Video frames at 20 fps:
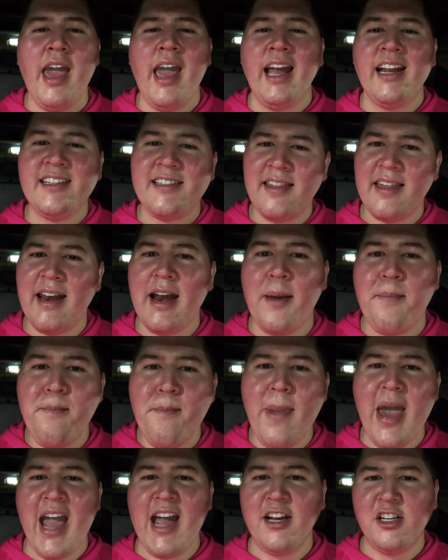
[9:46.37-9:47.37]
and then I
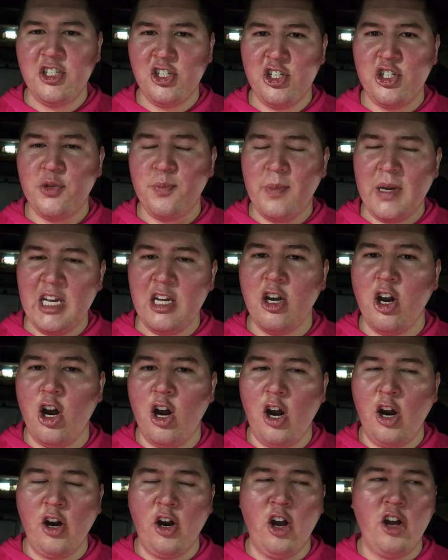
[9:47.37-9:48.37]
matched
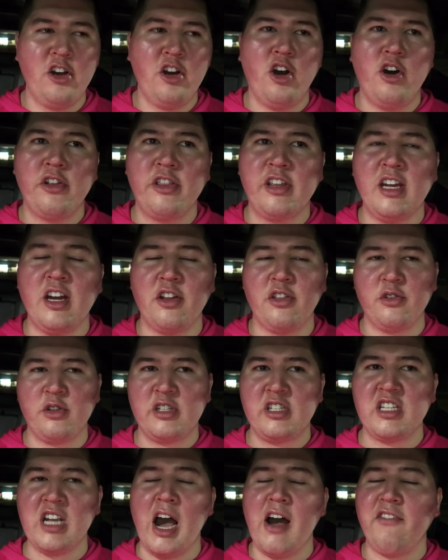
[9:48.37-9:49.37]
PR on all the other
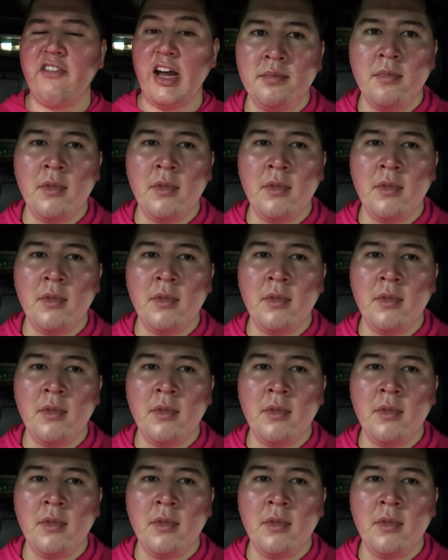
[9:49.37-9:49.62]
stuff.